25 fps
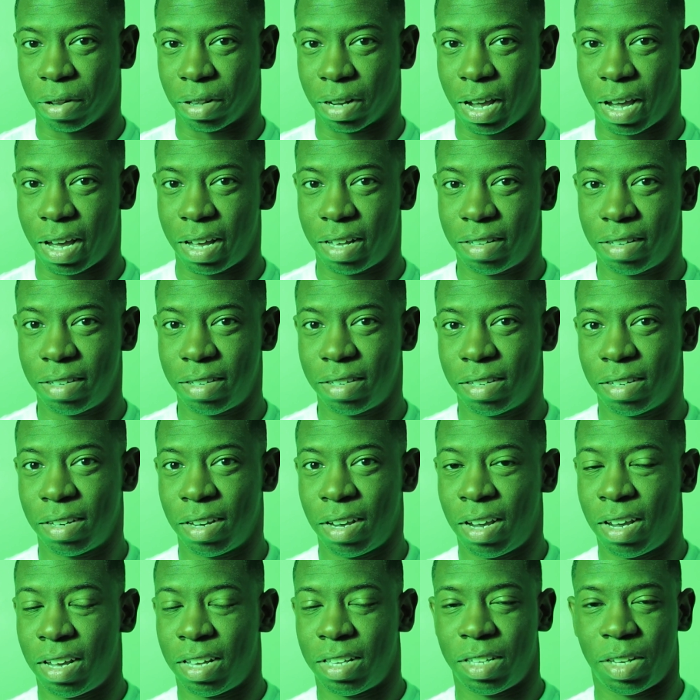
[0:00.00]
lens
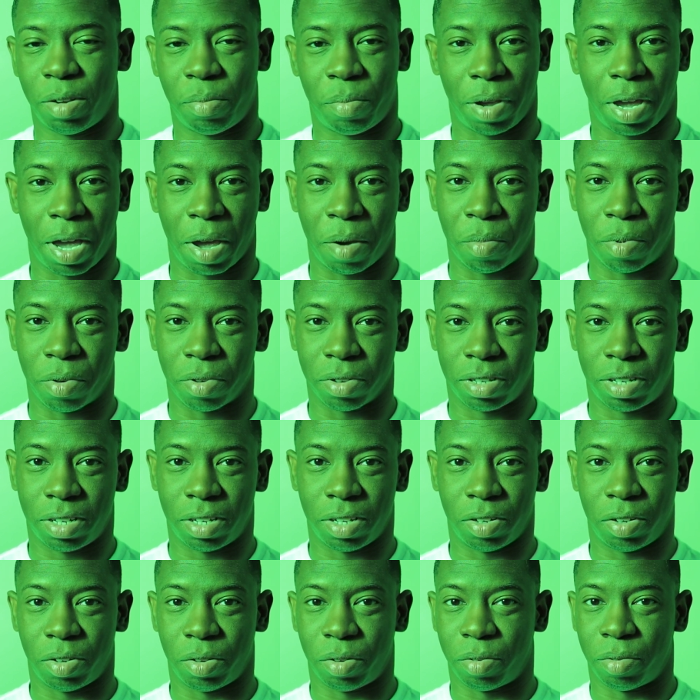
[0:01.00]
to be able
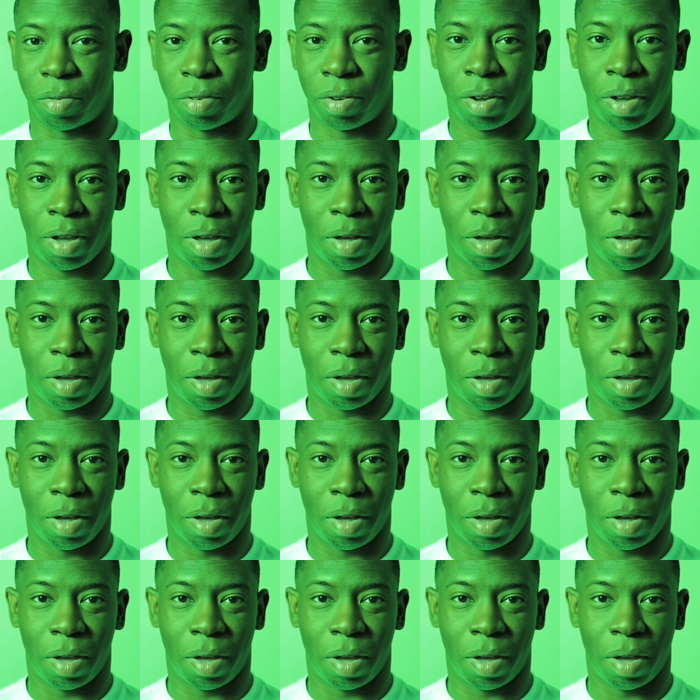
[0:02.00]
to